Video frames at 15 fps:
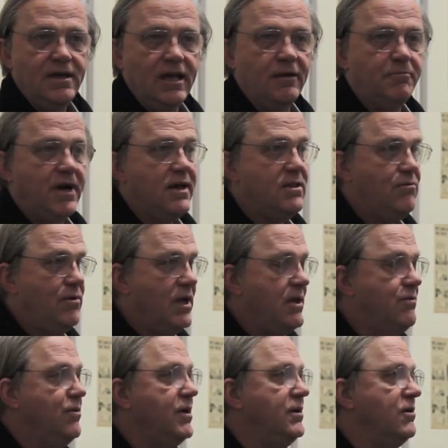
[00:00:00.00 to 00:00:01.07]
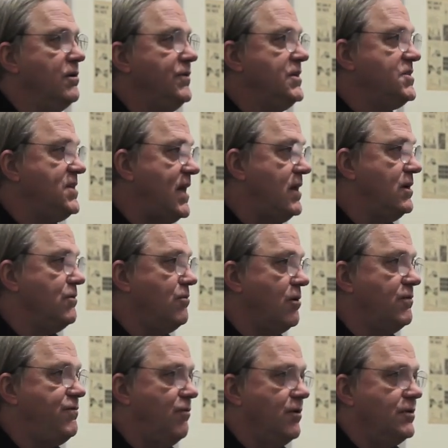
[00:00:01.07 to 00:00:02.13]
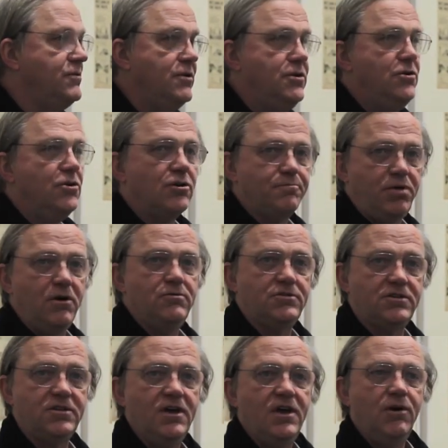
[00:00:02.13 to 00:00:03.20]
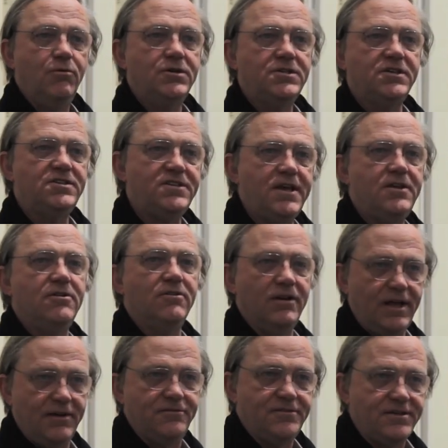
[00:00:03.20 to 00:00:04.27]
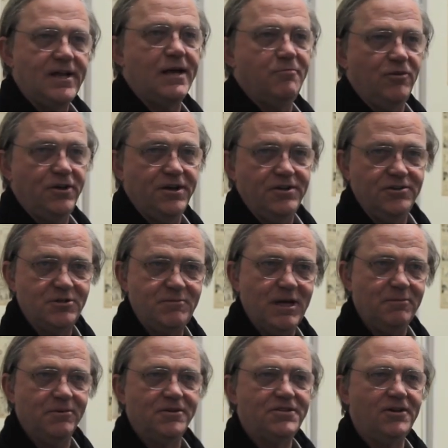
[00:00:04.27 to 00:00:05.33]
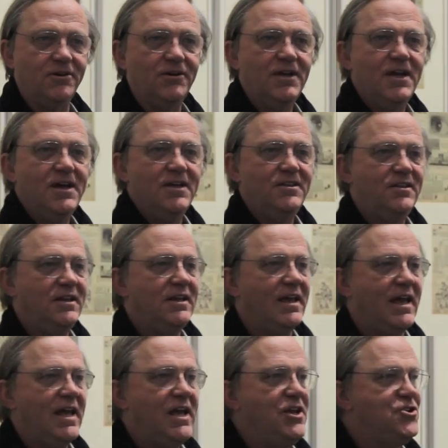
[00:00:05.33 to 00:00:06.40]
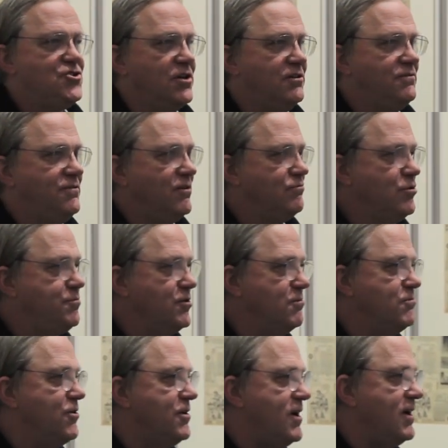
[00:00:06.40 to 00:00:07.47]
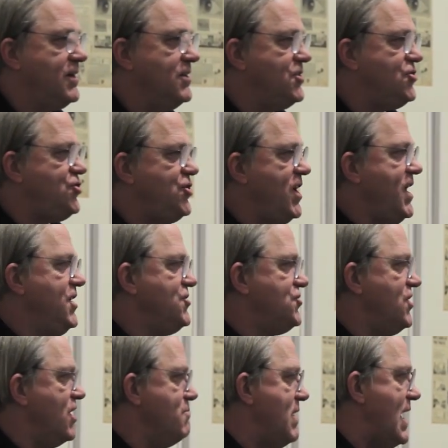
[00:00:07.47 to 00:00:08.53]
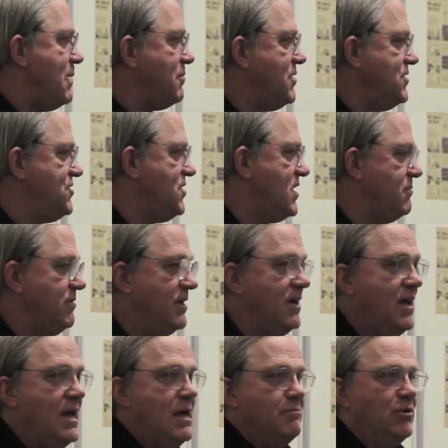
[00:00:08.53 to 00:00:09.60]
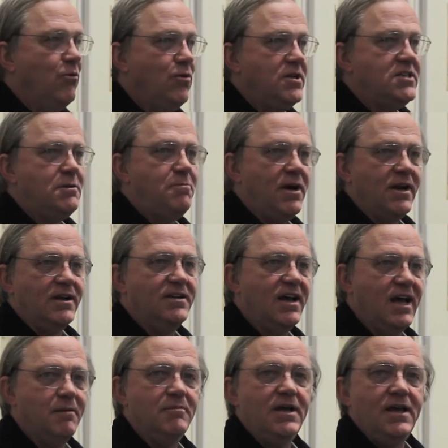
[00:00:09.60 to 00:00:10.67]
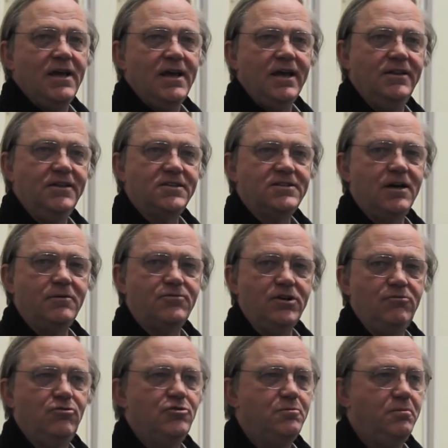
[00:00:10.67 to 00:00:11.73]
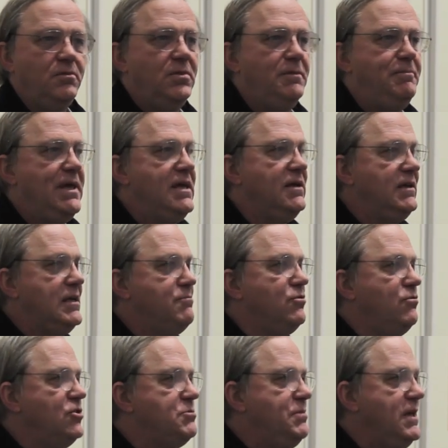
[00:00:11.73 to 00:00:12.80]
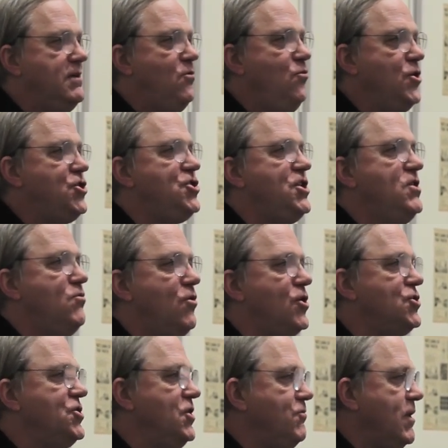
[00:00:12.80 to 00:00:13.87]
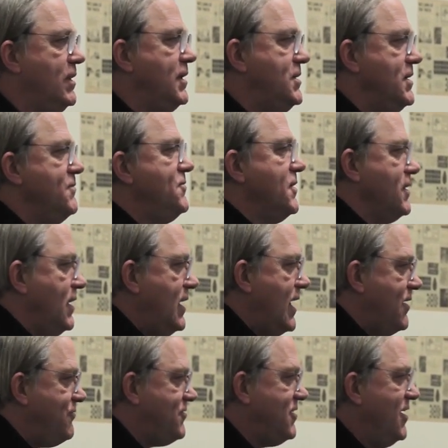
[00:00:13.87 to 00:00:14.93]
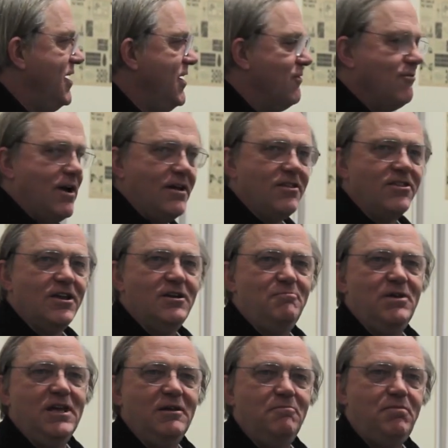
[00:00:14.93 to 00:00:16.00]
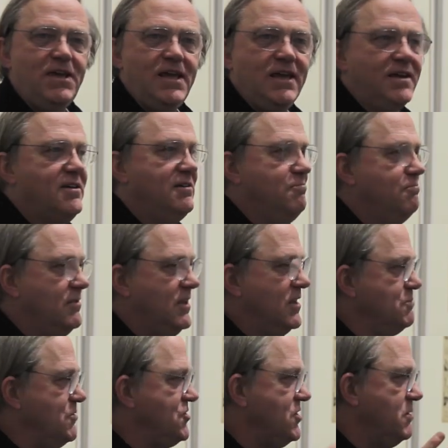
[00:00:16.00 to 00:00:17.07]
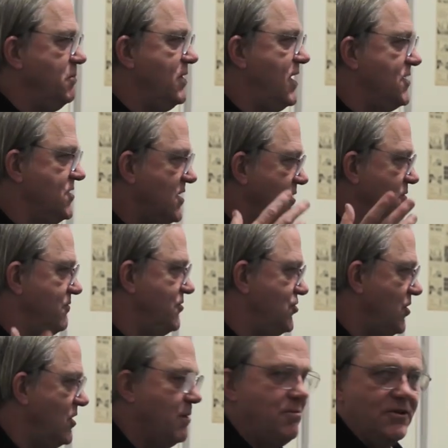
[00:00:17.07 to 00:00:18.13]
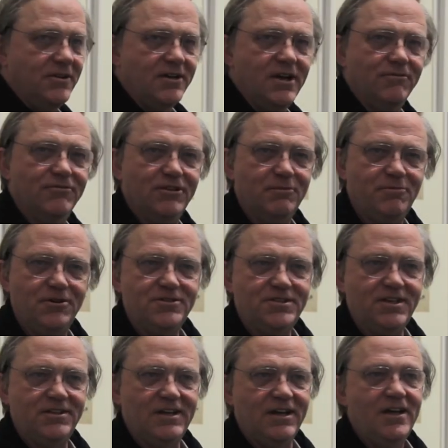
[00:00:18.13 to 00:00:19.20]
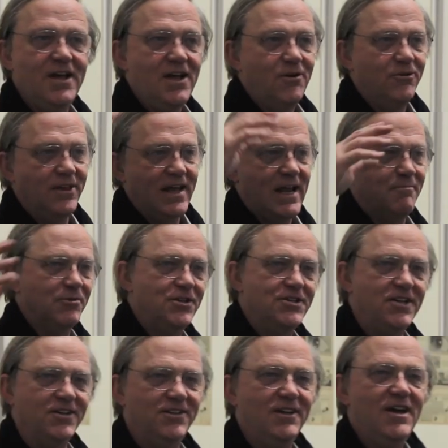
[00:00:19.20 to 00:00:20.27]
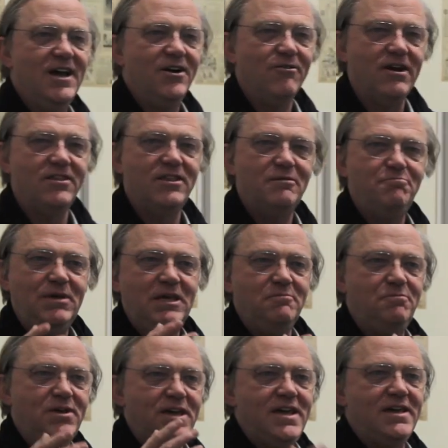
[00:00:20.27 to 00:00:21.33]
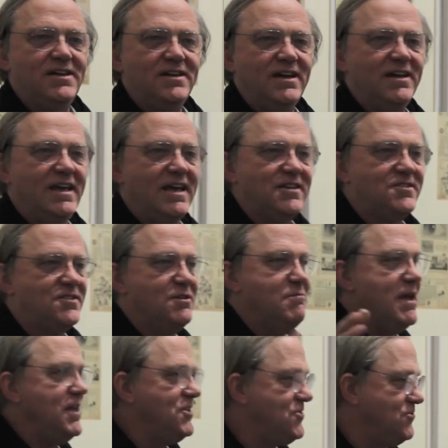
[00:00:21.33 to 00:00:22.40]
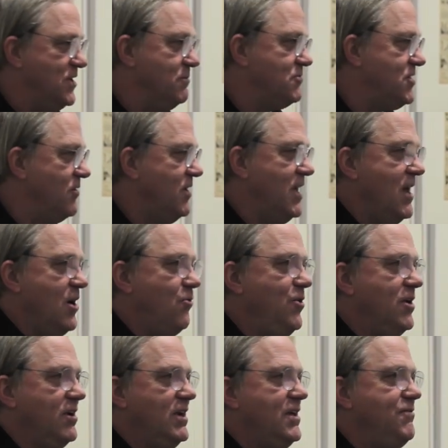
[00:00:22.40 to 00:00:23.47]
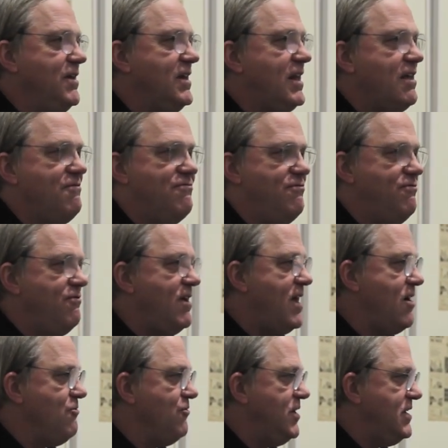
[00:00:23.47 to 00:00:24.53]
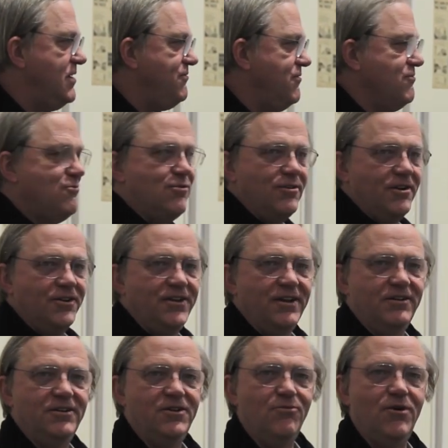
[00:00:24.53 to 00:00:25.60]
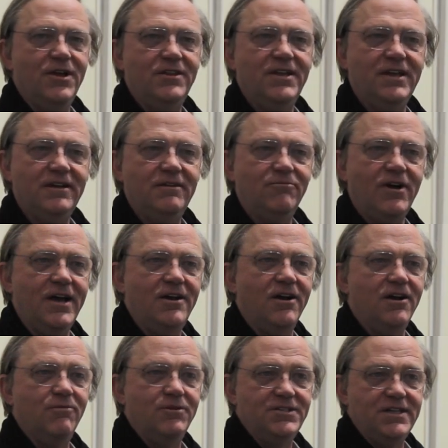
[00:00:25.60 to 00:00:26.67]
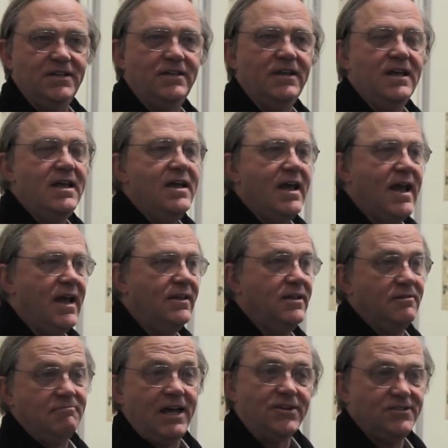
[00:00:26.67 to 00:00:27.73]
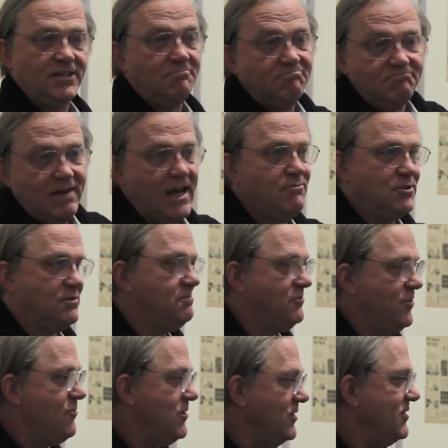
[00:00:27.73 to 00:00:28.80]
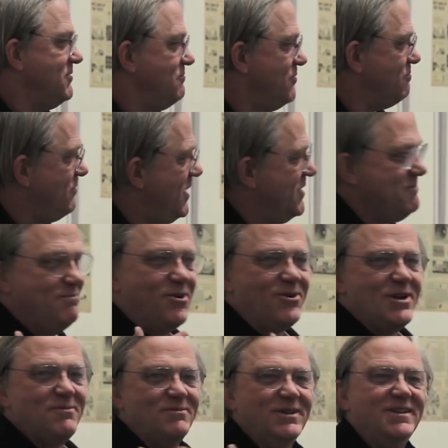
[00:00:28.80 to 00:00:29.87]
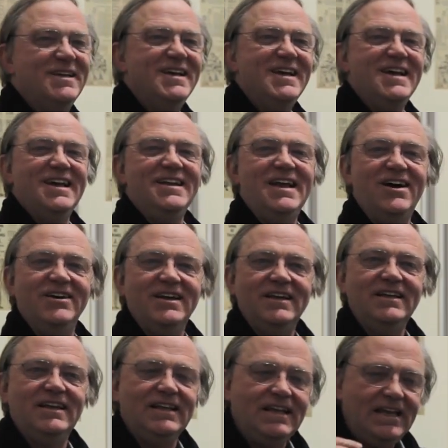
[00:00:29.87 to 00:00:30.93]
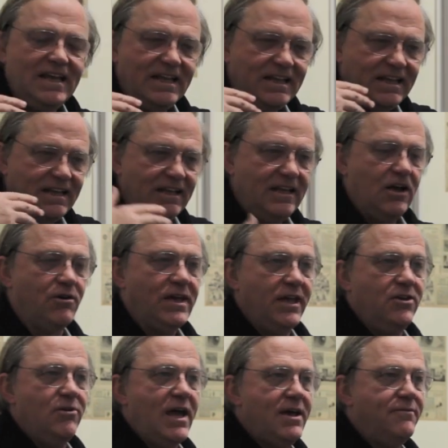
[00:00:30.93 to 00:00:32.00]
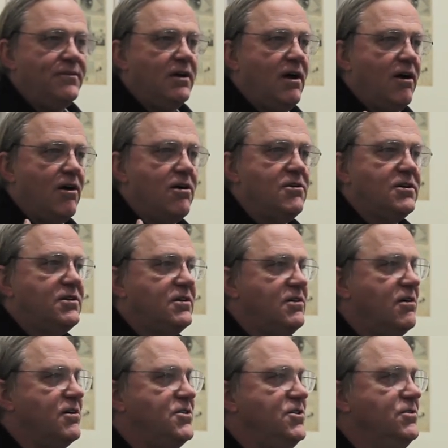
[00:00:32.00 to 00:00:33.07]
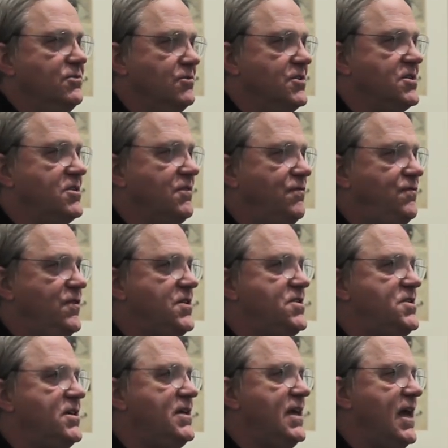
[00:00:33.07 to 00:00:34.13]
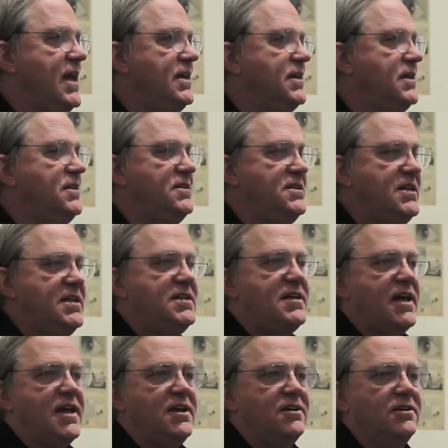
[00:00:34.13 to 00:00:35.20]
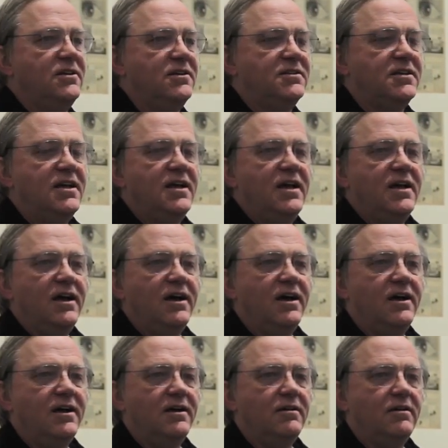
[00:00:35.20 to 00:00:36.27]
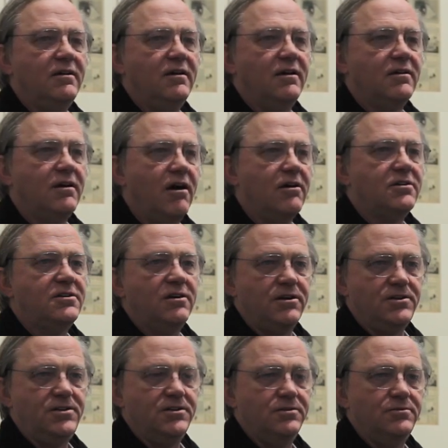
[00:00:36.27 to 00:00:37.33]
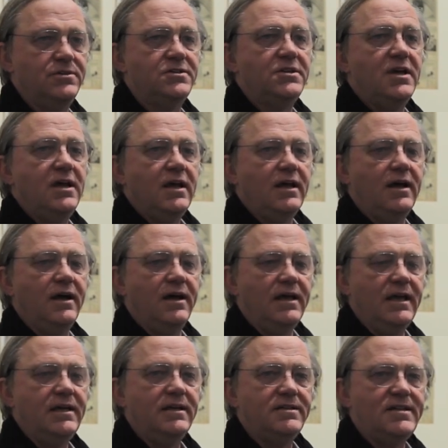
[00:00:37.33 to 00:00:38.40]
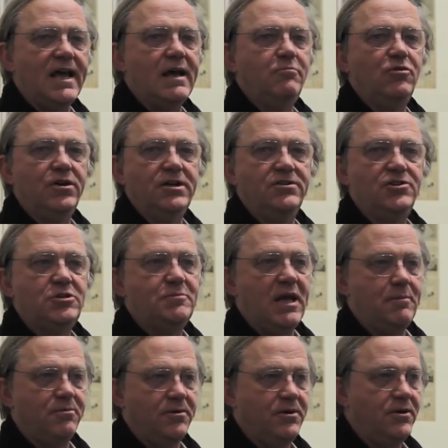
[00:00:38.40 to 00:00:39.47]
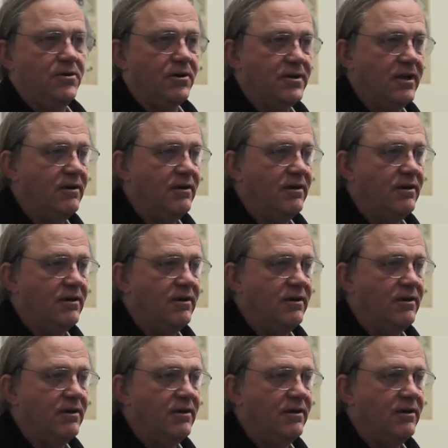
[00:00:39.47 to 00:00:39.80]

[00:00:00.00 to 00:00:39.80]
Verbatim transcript: And by the way, when Irving Sandler wrote for it, the New York Post was a center left tabloid newspaper. So the age of uh, Rupert Murdoch has changed our map considerably. But once upon a time in this country, was, being liberal was being wishy washy relative to the left rather than being pink, as Mr. de Blasio showed up on the cover of the Post the other day with a hammer and sickle, rather than being pink against the mainstream. So we're living in a very different world than the one that Reinhardt was in and that actually I was grown and born up. Now, okay, you have art cartoons, sophisticated, detailed uh, art cartoons uh, in a tabloid newspaper in New York.